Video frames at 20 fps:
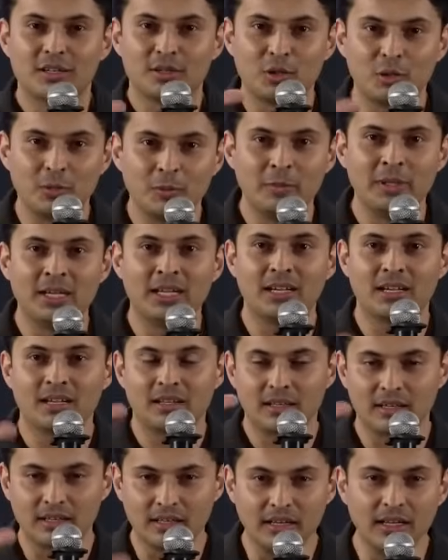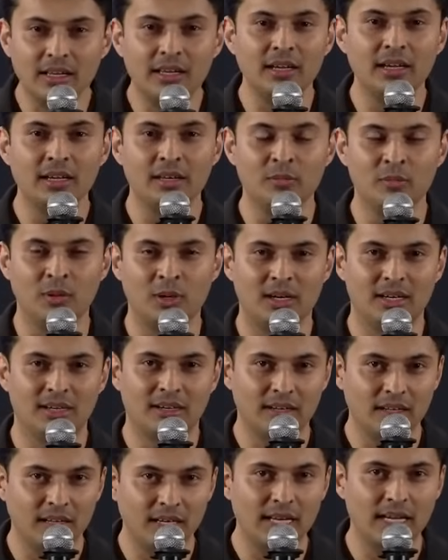to be really involved,
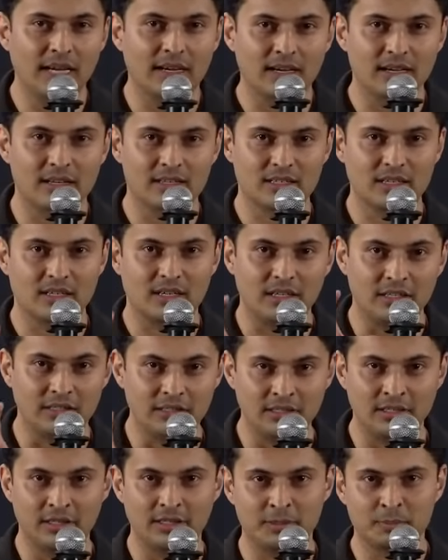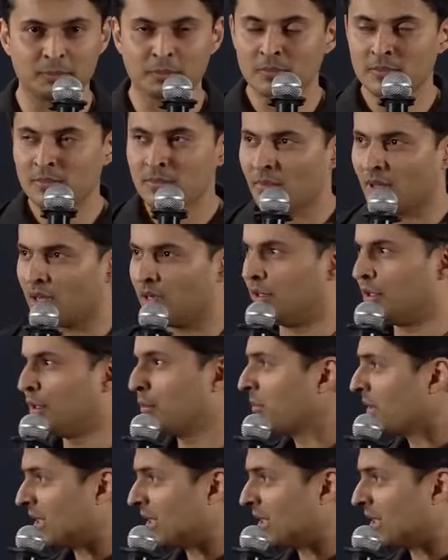really engaged in the classes.